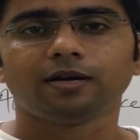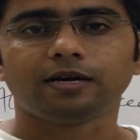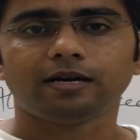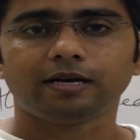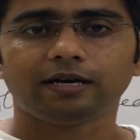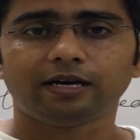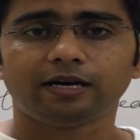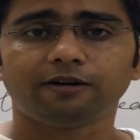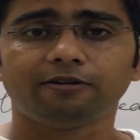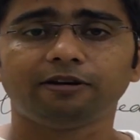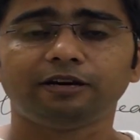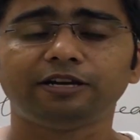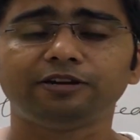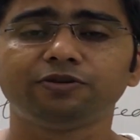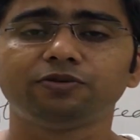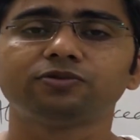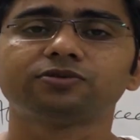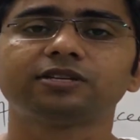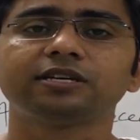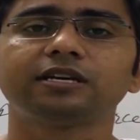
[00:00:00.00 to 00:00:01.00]
in
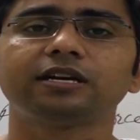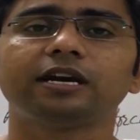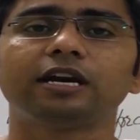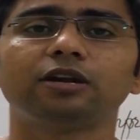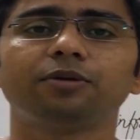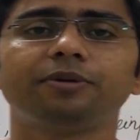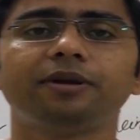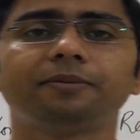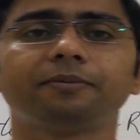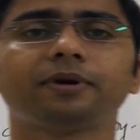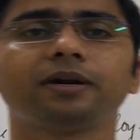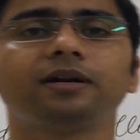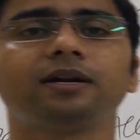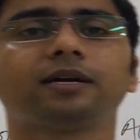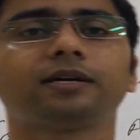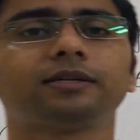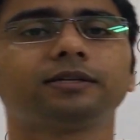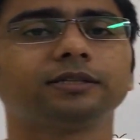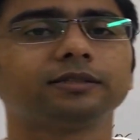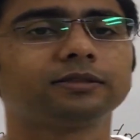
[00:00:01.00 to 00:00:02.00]
using aluminum
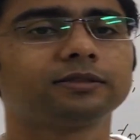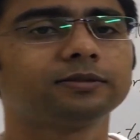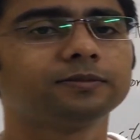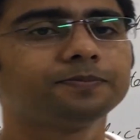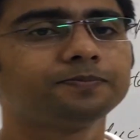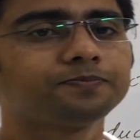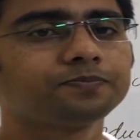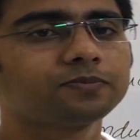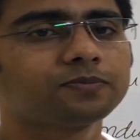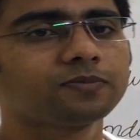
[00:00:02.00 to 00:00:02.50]
conductors.